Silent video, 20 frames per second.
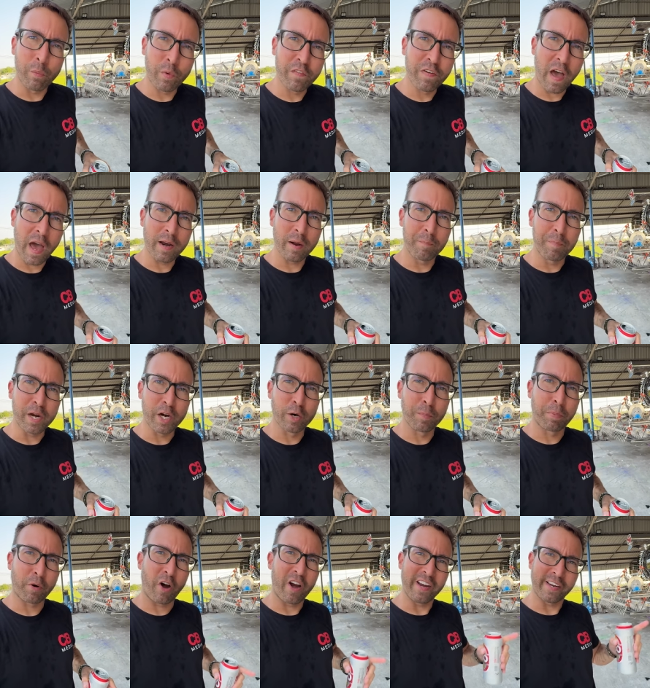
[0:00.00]
we've had a beer
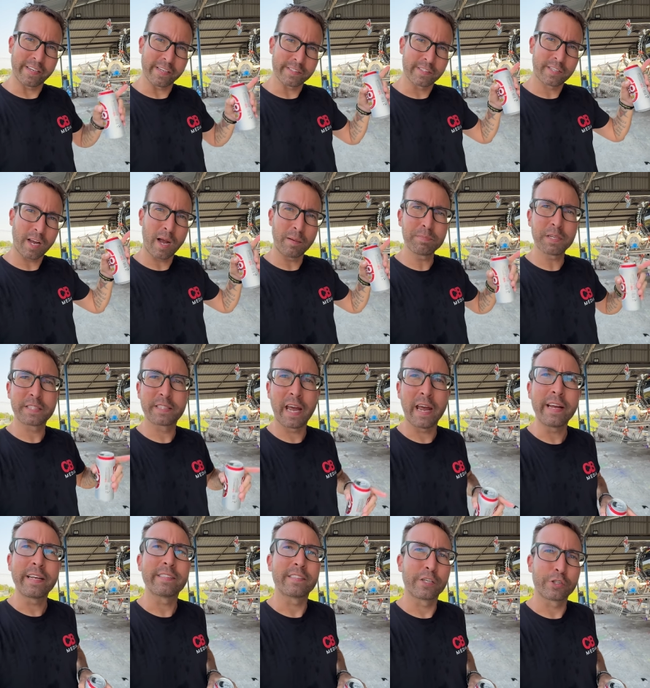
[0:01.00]
break, it's time to
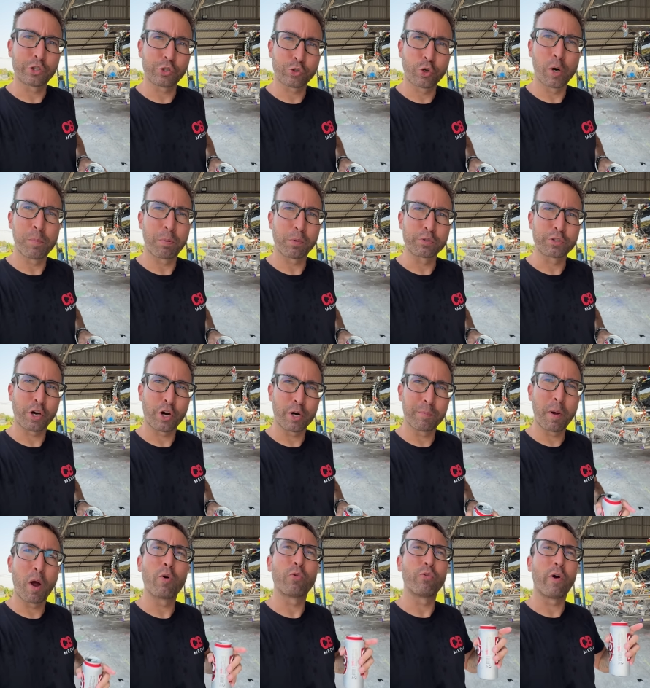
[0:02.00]
take this triple
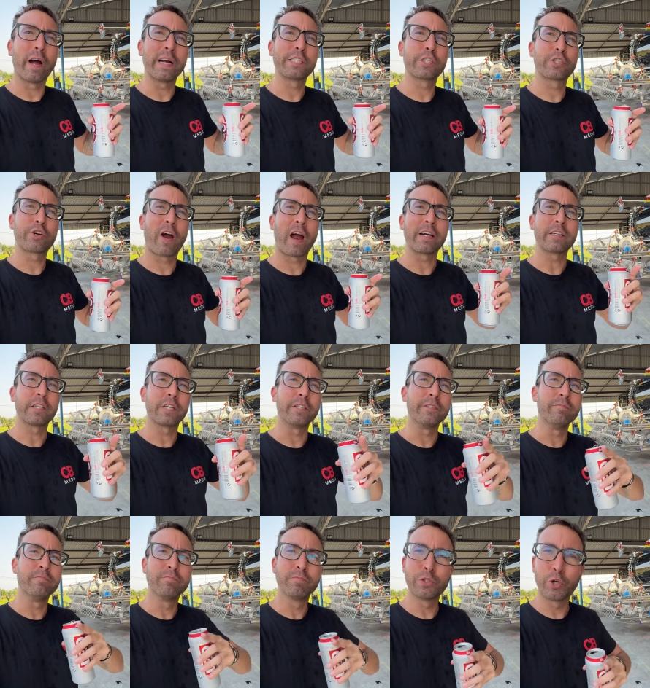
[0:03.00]
turbo rice tractor
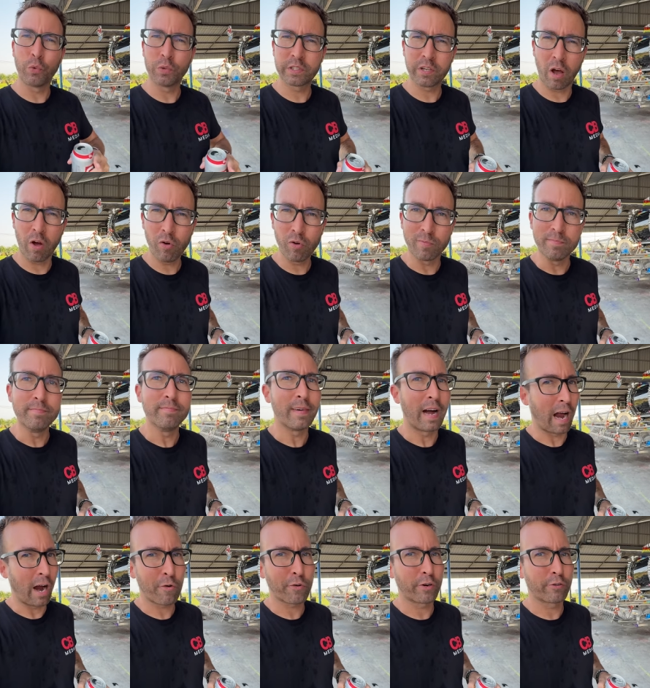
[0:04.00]
to its home
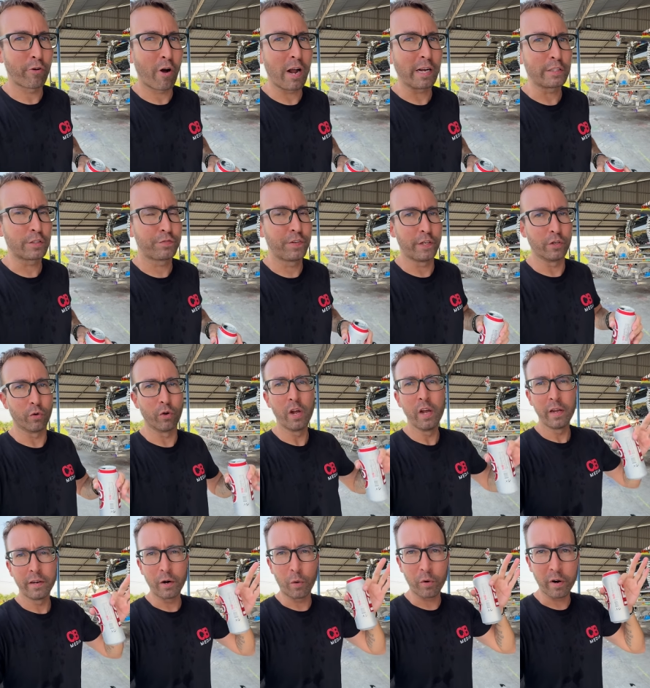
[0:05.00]
out in a rice field.
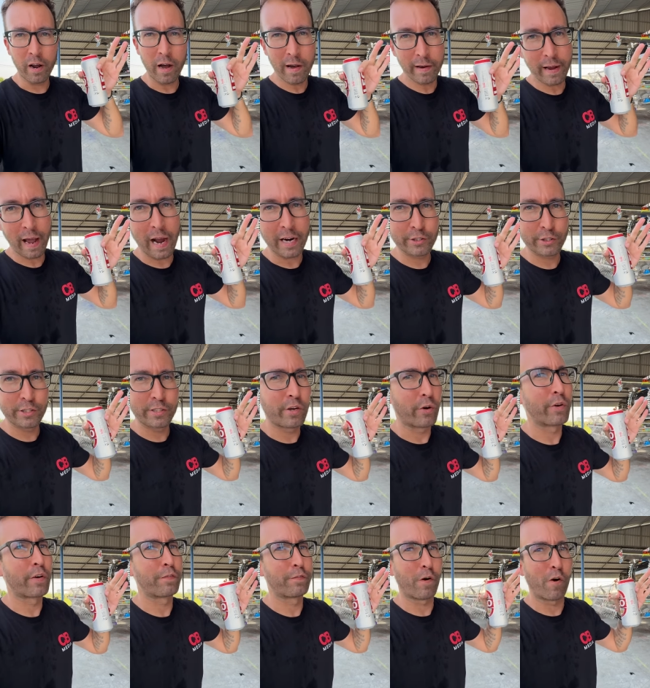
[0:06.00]
Now we're not actually
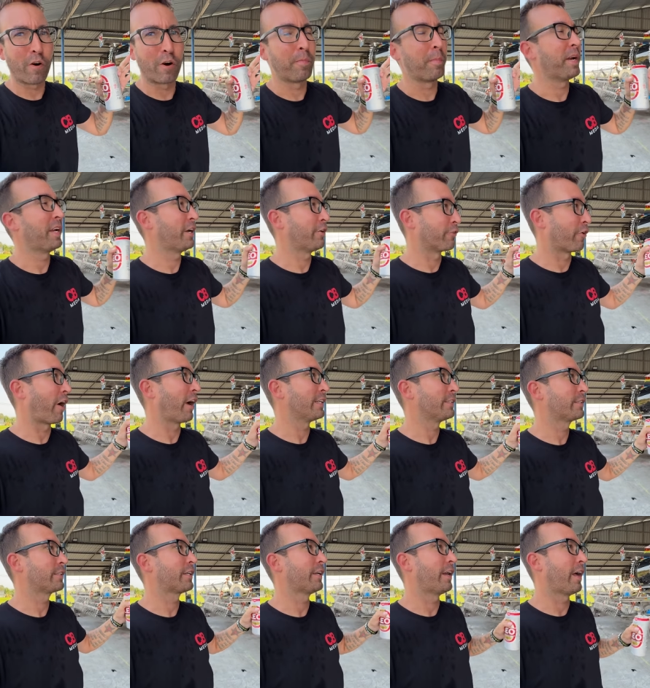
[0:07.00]
going to farm any rice
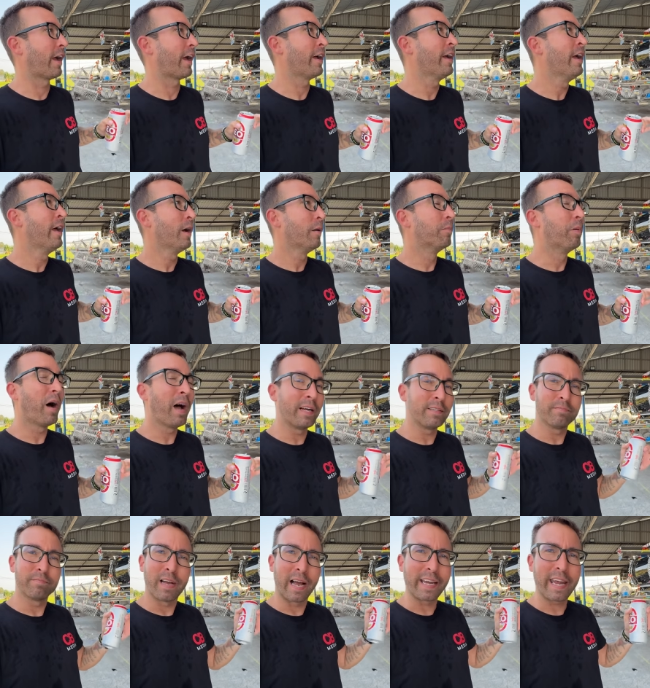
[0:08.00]
today,
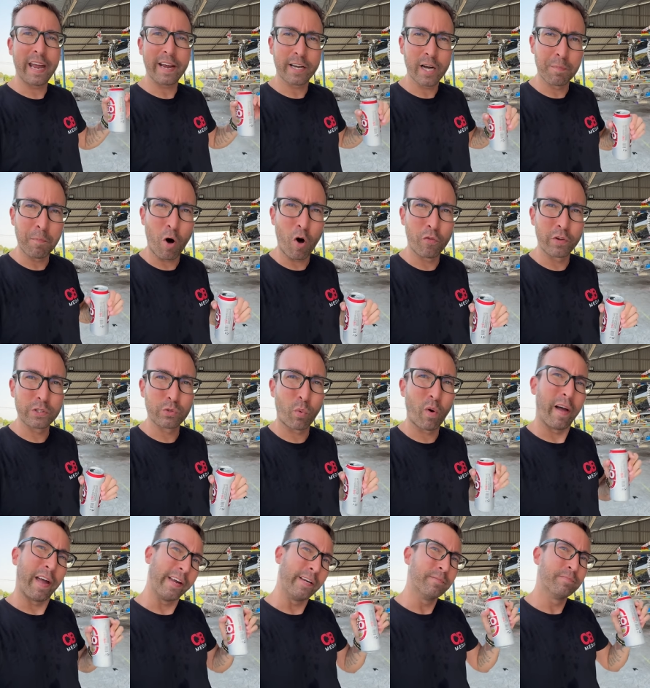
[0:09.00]
but I can't come all this
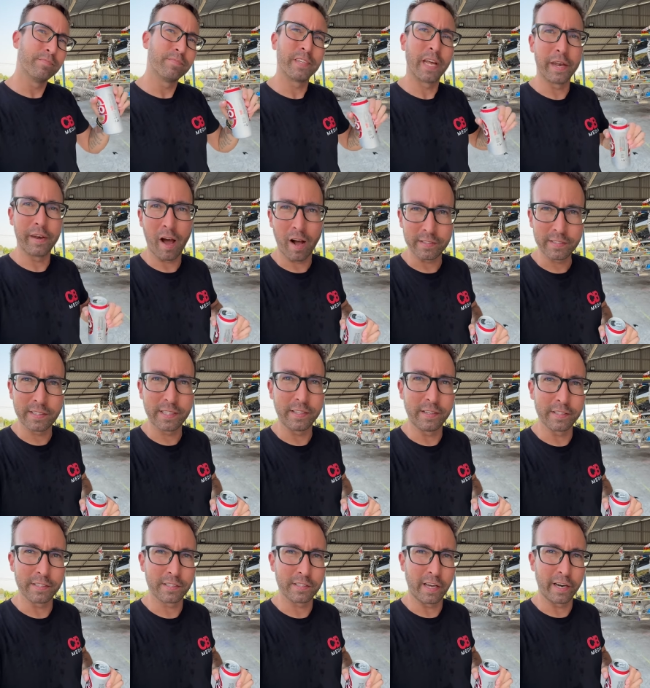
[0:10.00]
way and not see
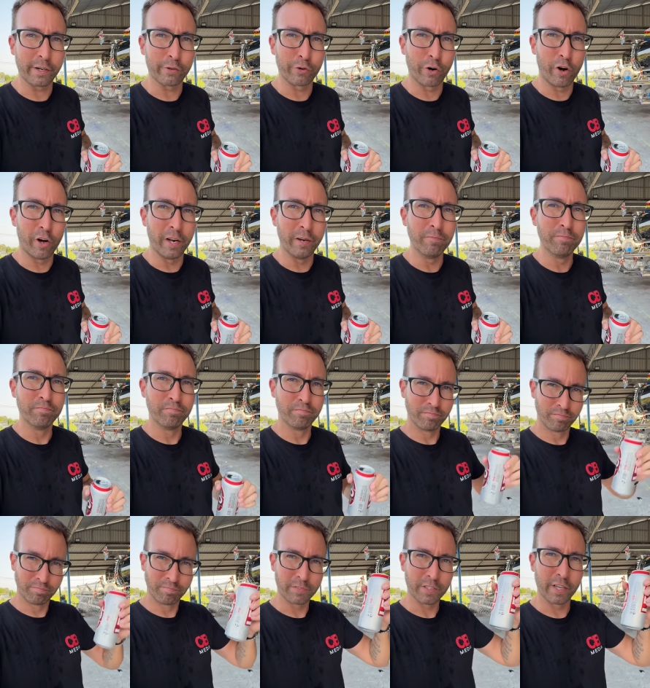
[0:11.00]
this thing run.
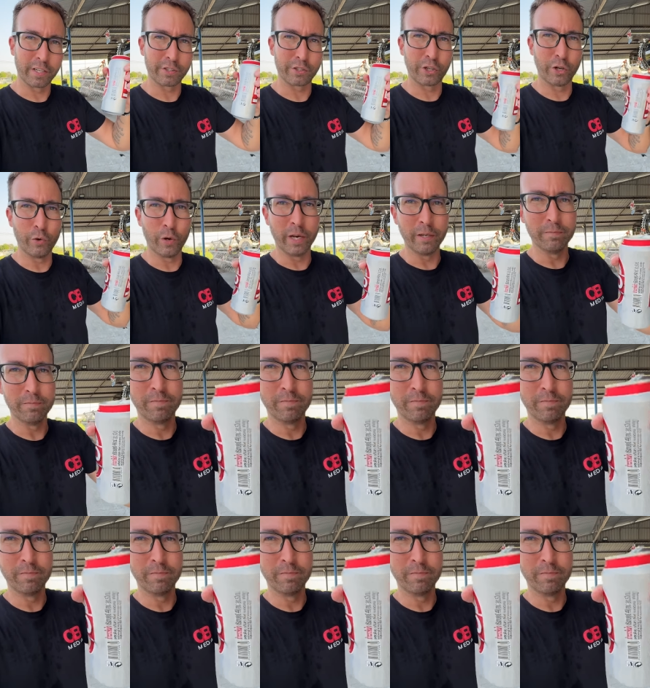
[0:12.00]
Let's do it.